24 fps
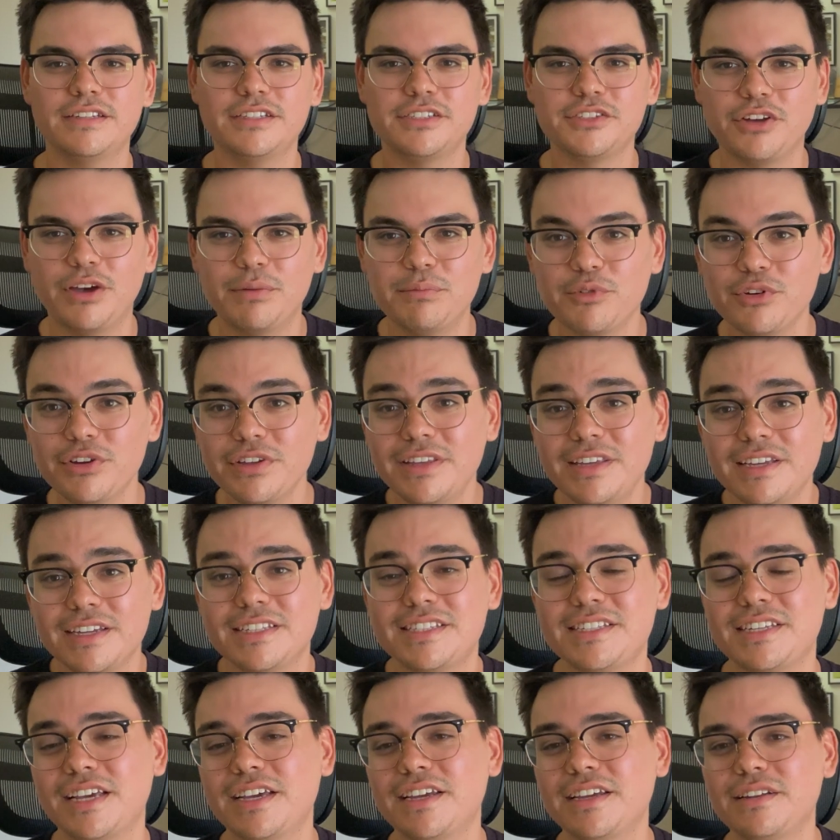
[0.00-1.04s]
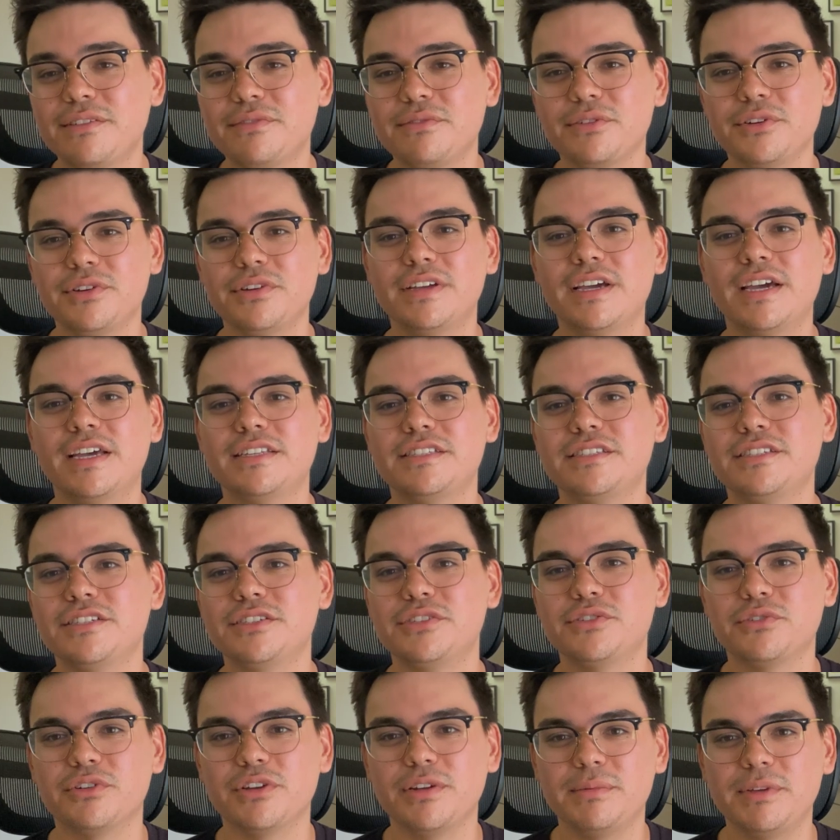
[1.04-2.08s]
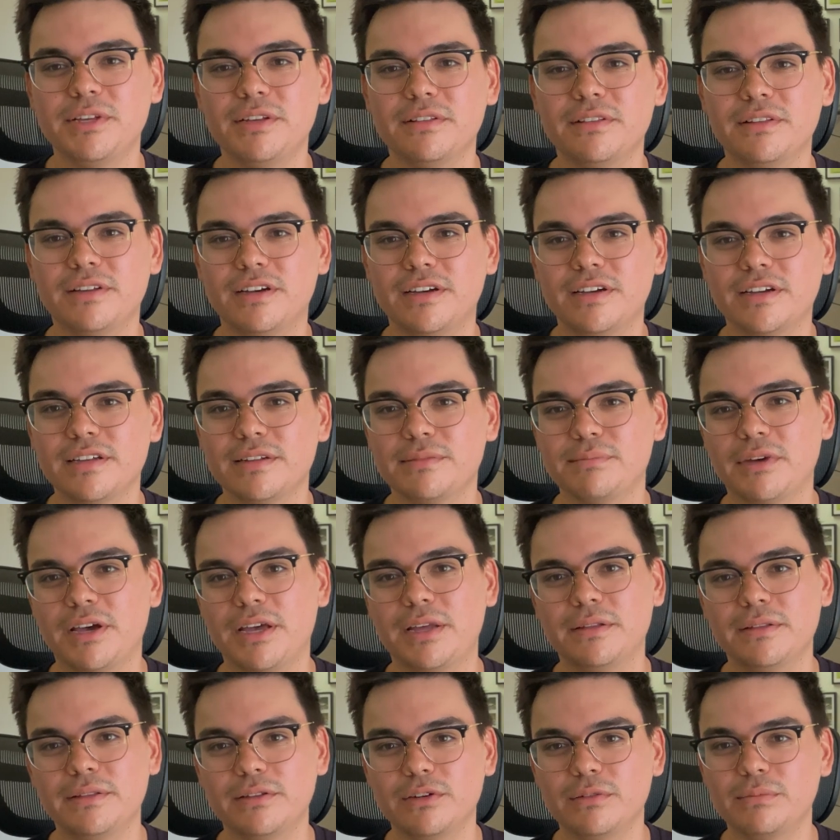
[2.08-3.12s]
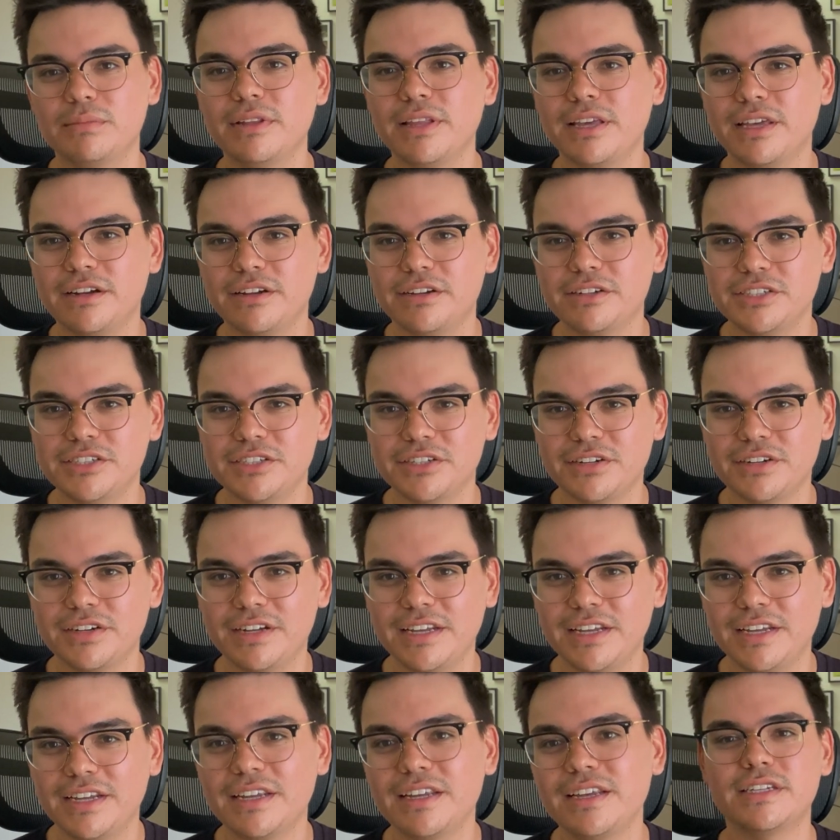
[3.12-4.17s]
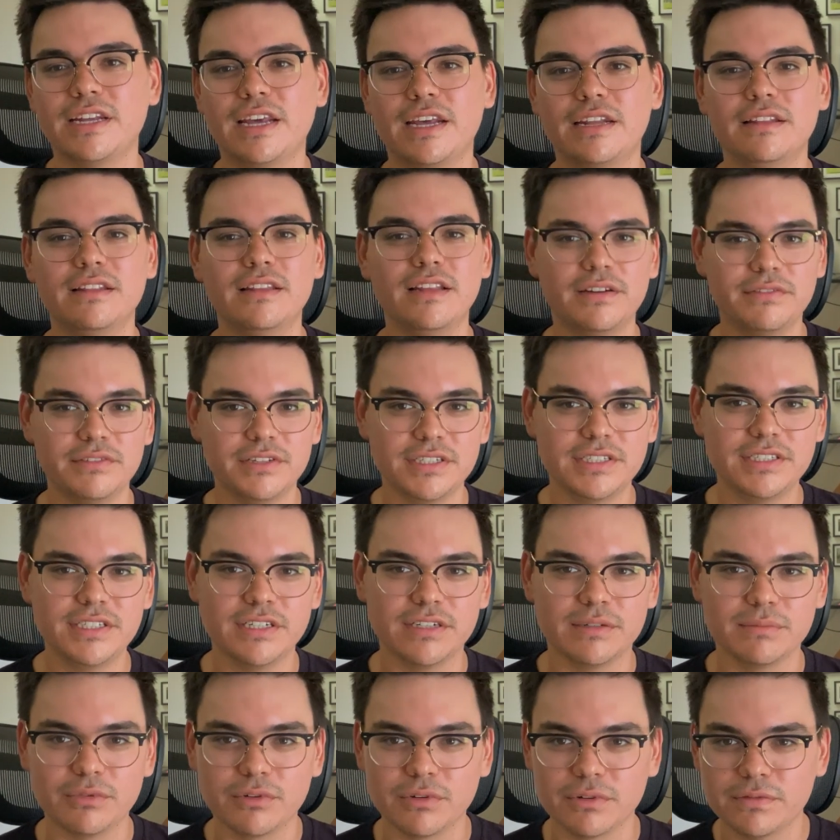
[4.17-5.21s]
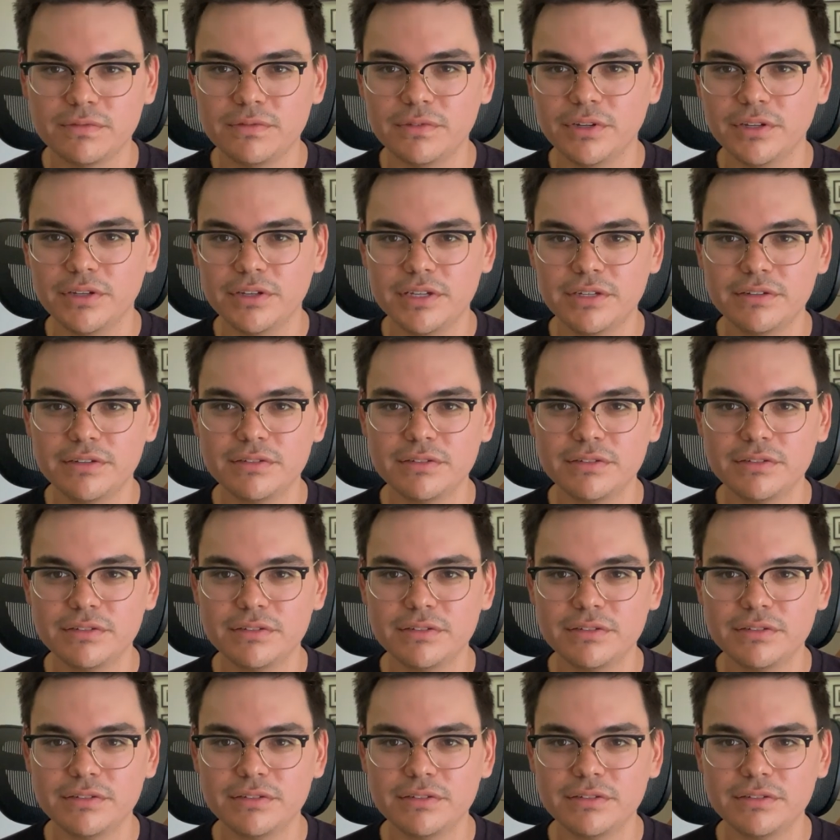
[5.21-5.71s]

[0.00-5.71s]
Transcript: So I'm really excited for you guys to join me along in my little plein air journey. I'd love to see your portfolio,